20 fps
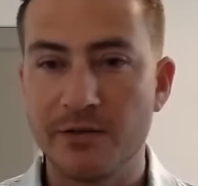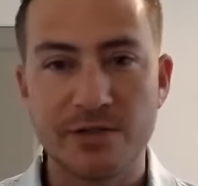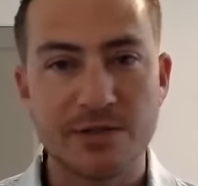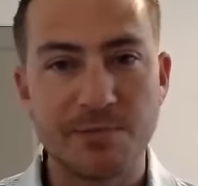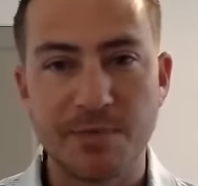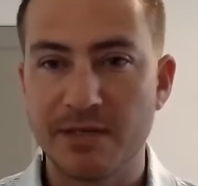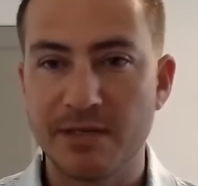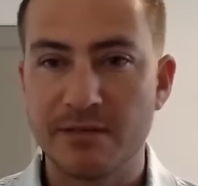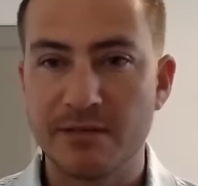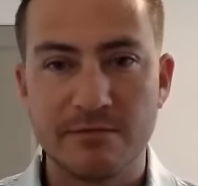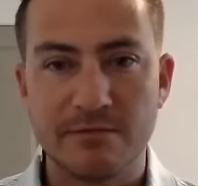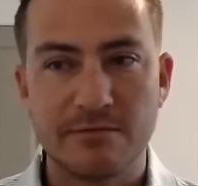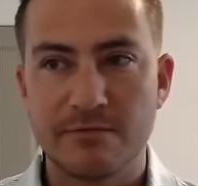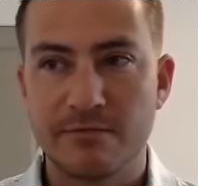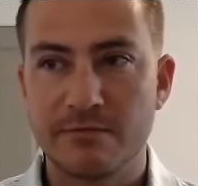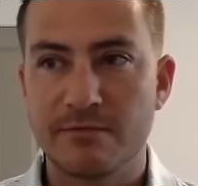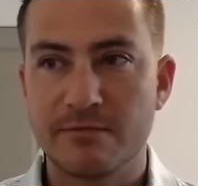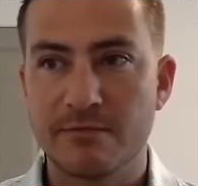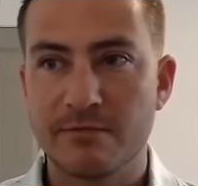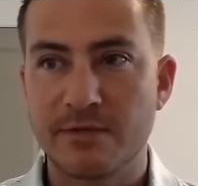always been
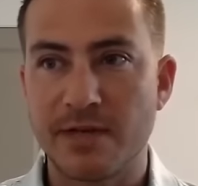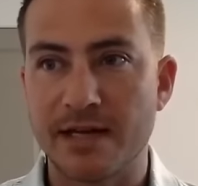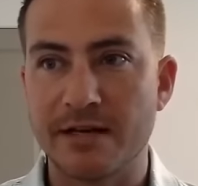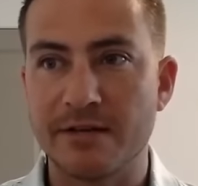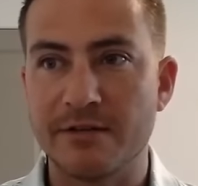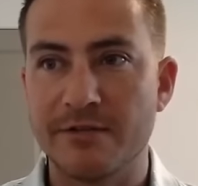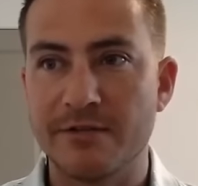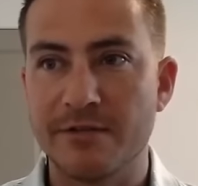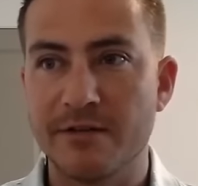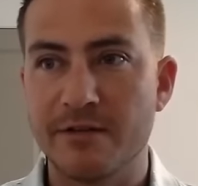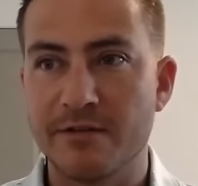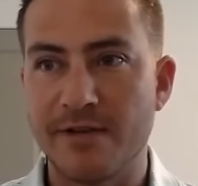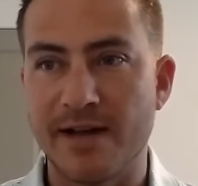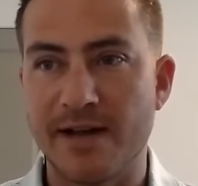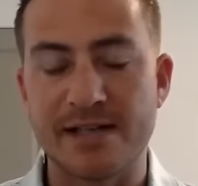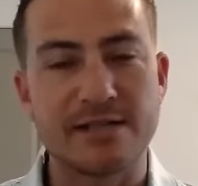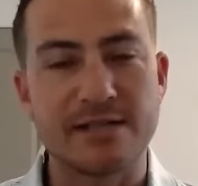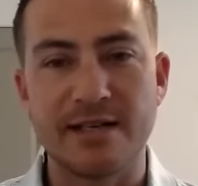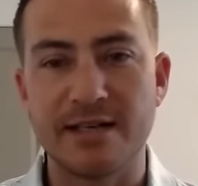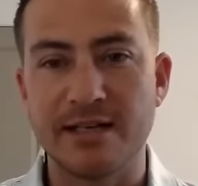kind of
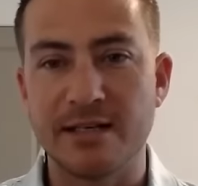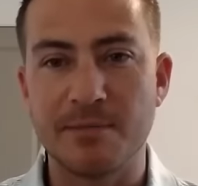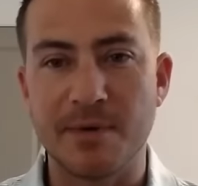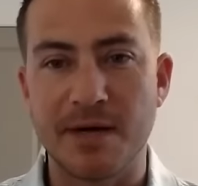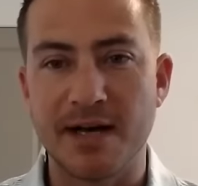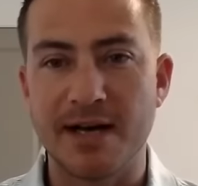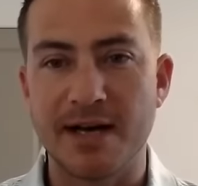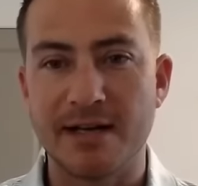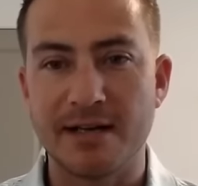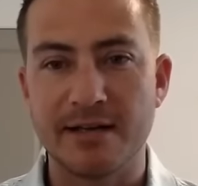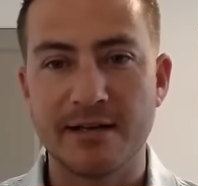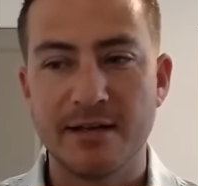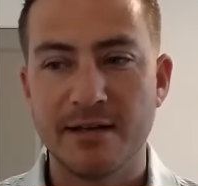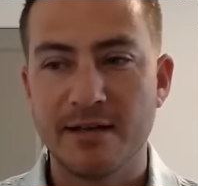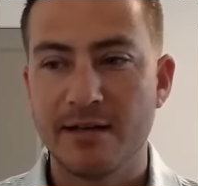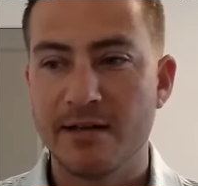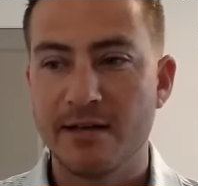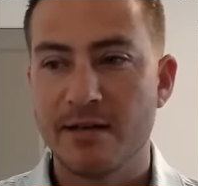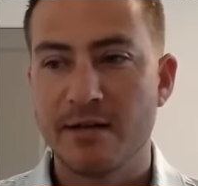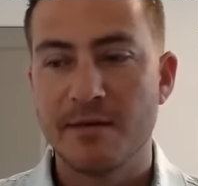fascinated by
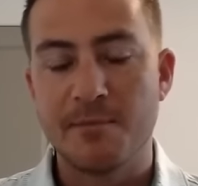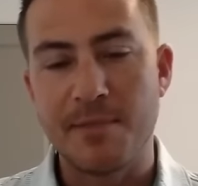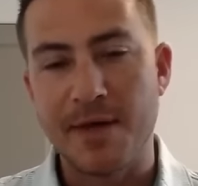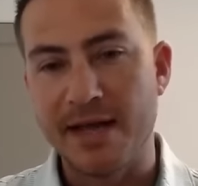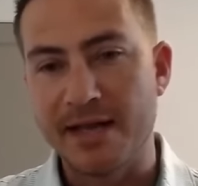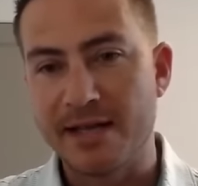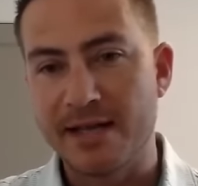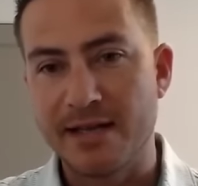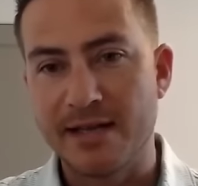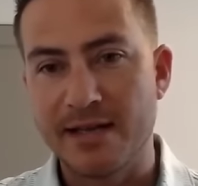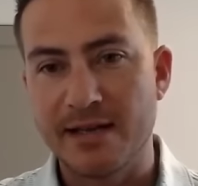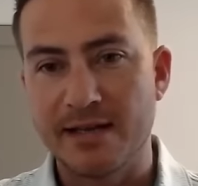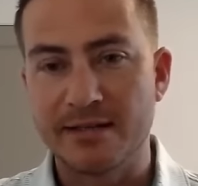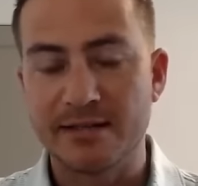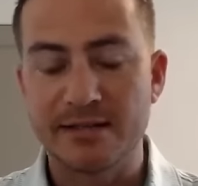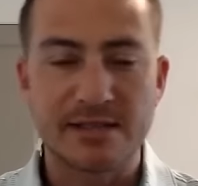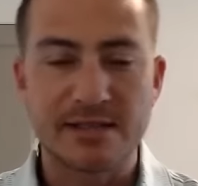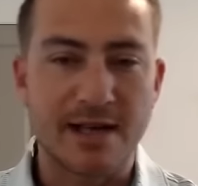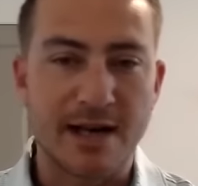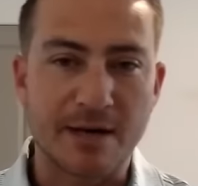banking
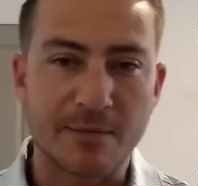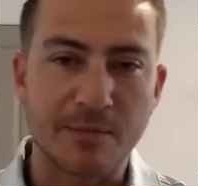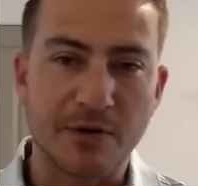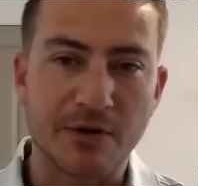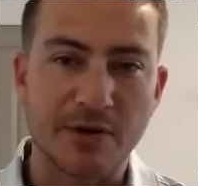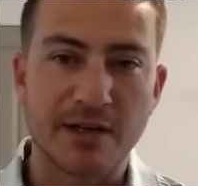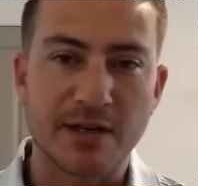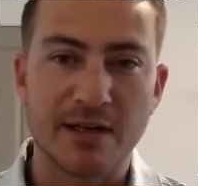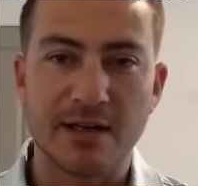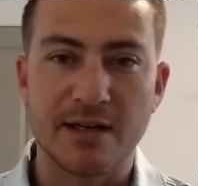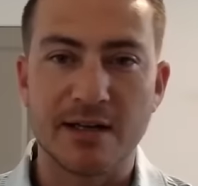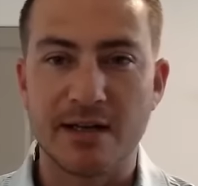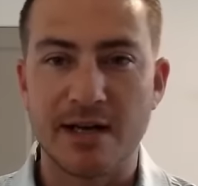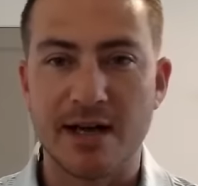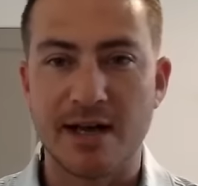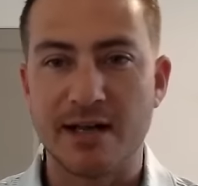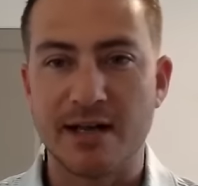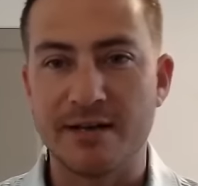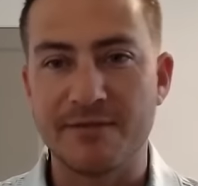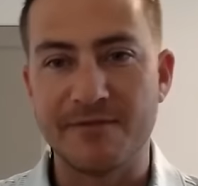and the stock market
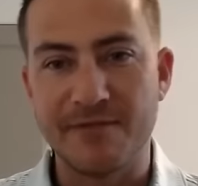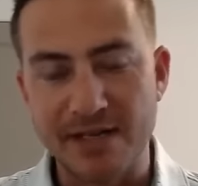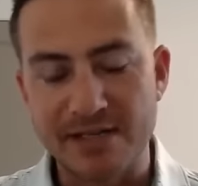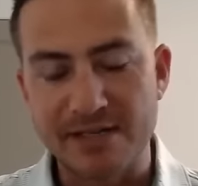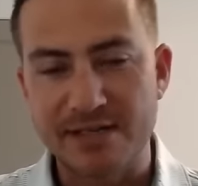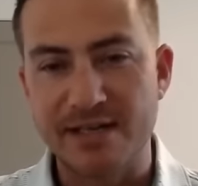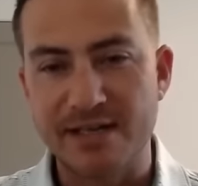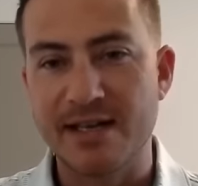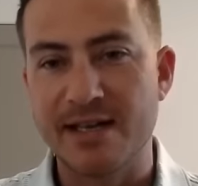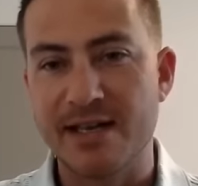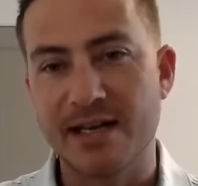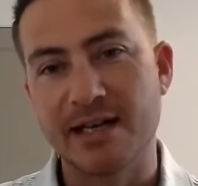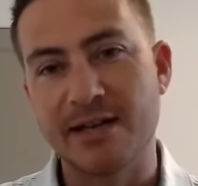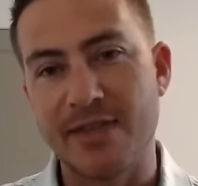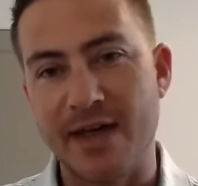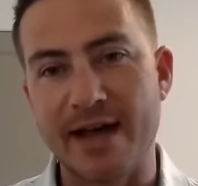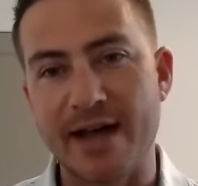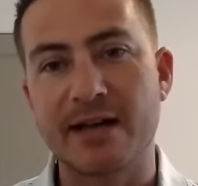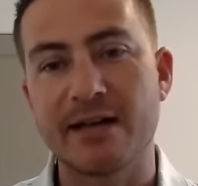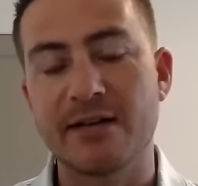and investing
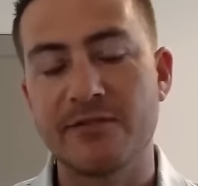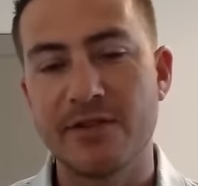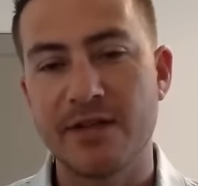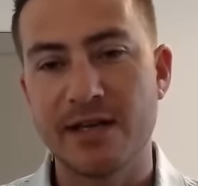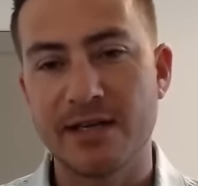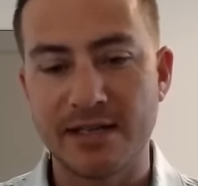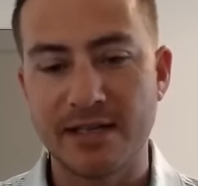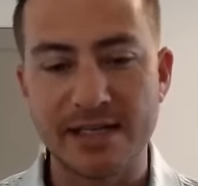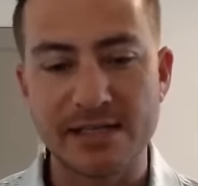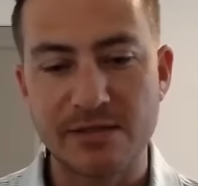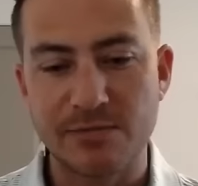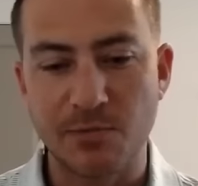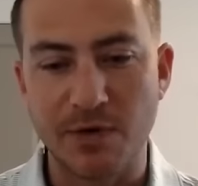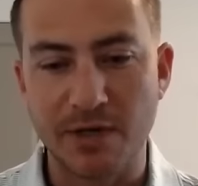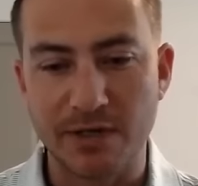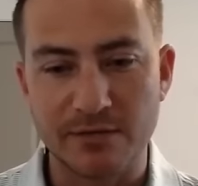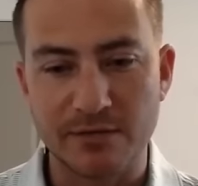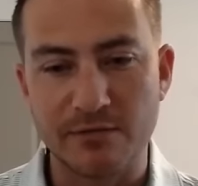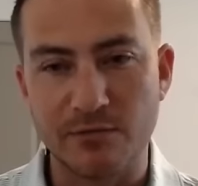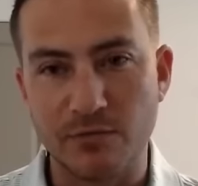and that kind of thing. And that's
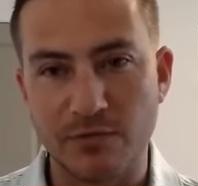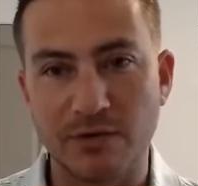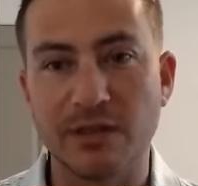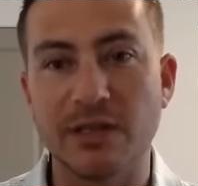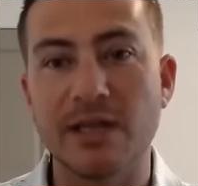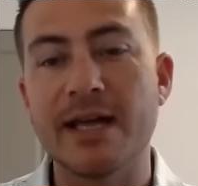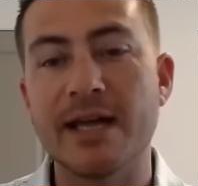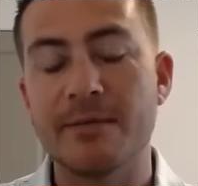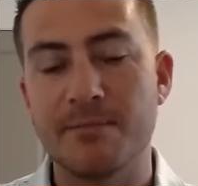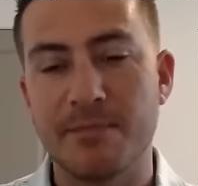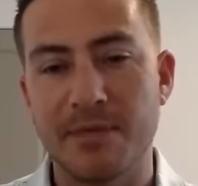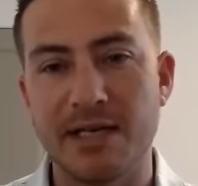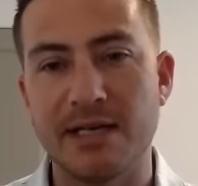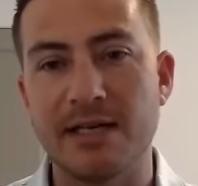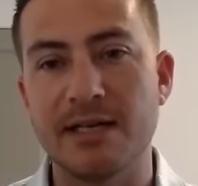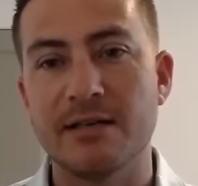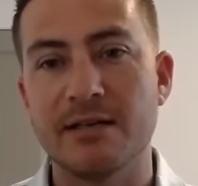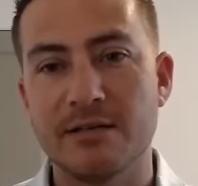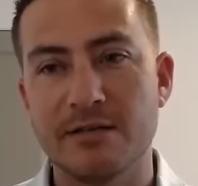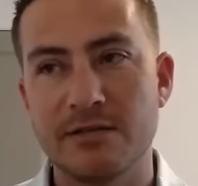what led
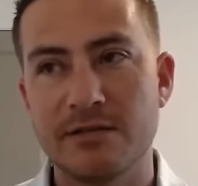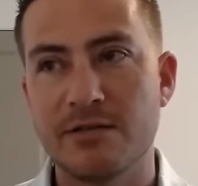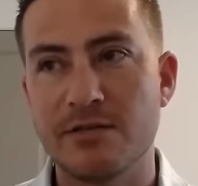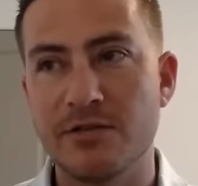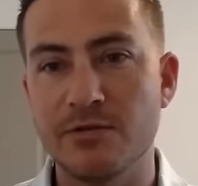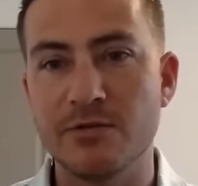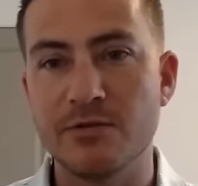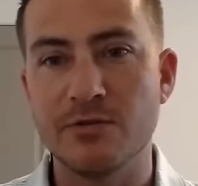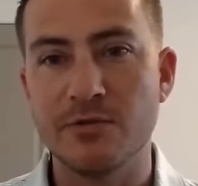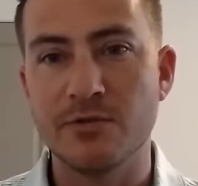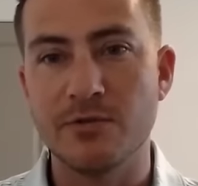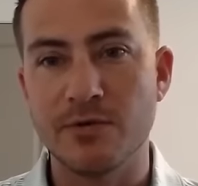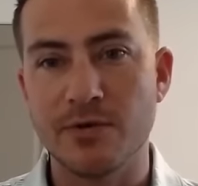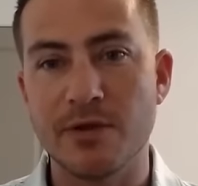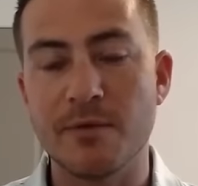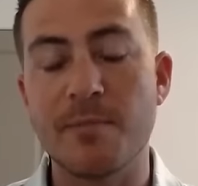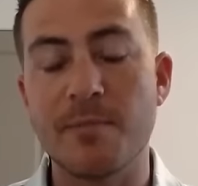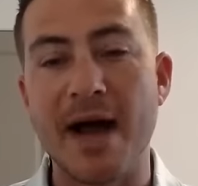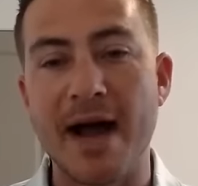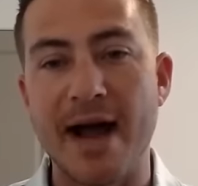me to
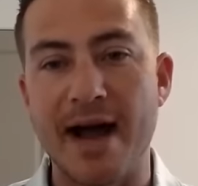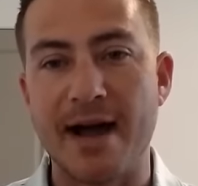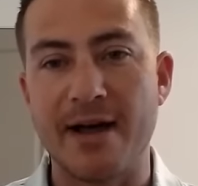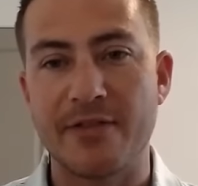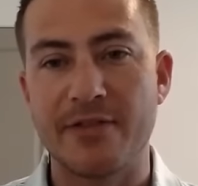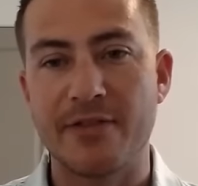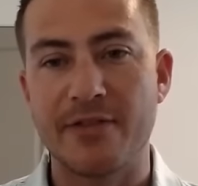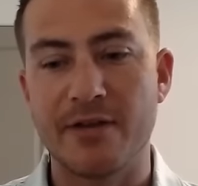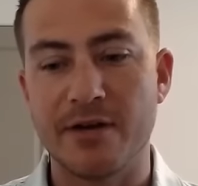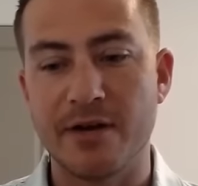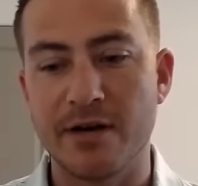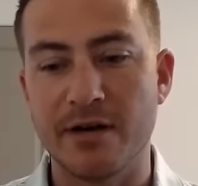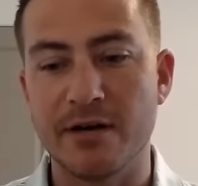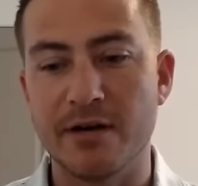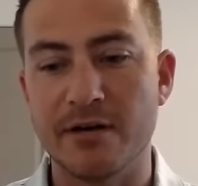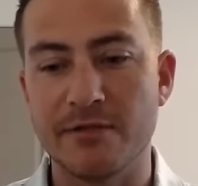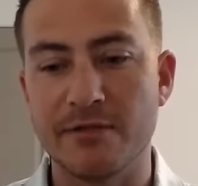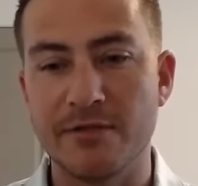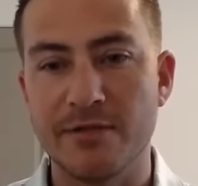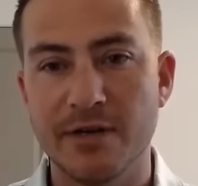the path
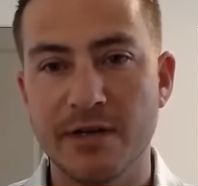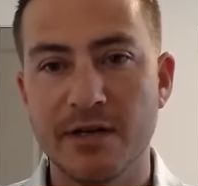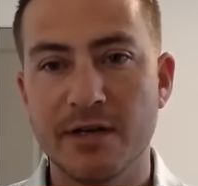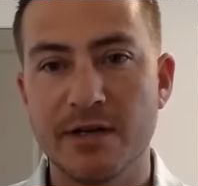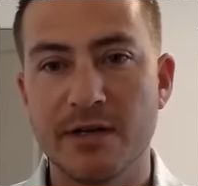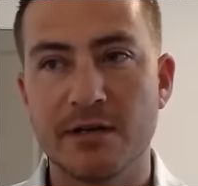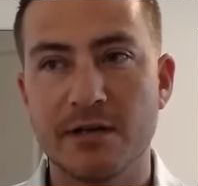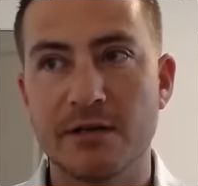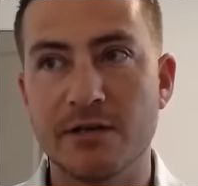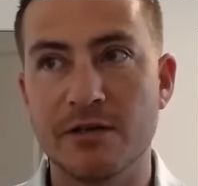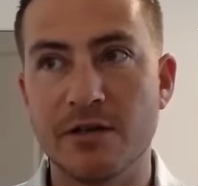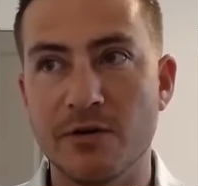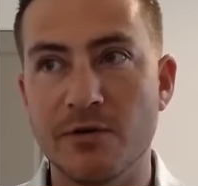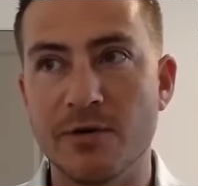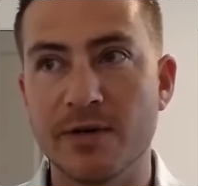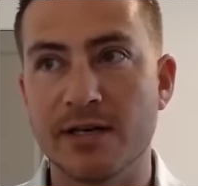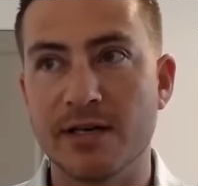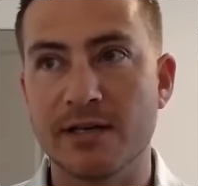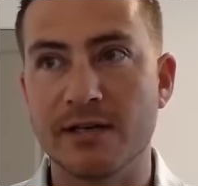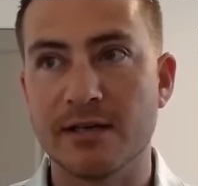of
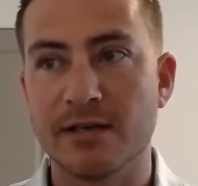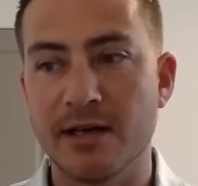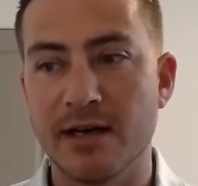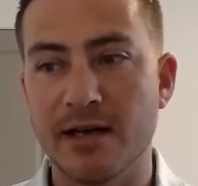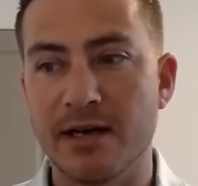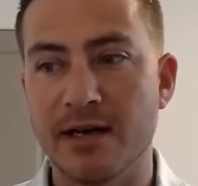going